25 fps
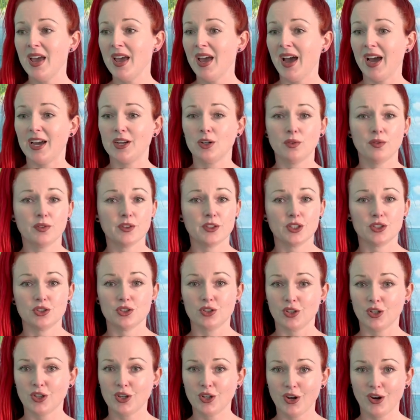I don't feel
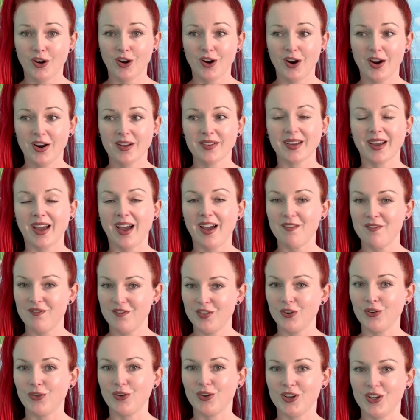insecure, like I
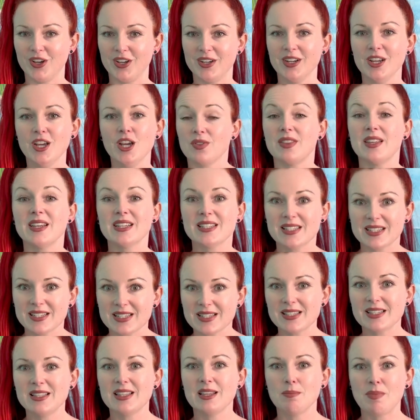feel good. This
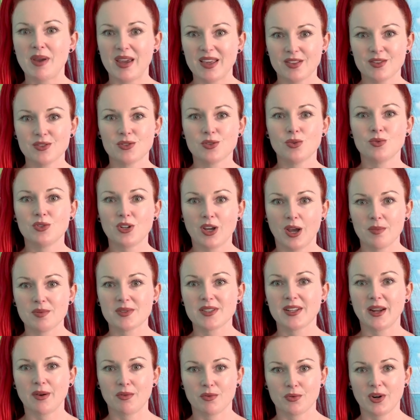is the bathing suit tops that
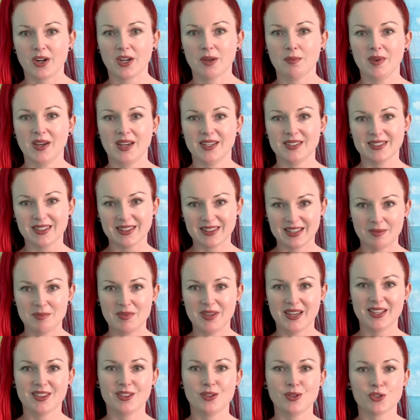I would recommend. Let me
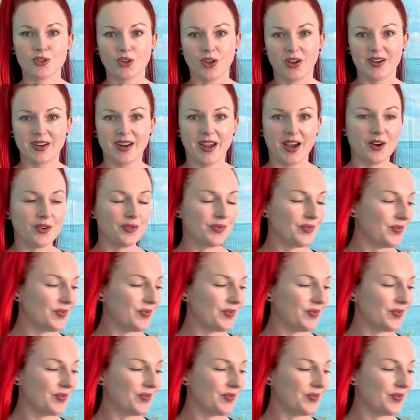get those on now.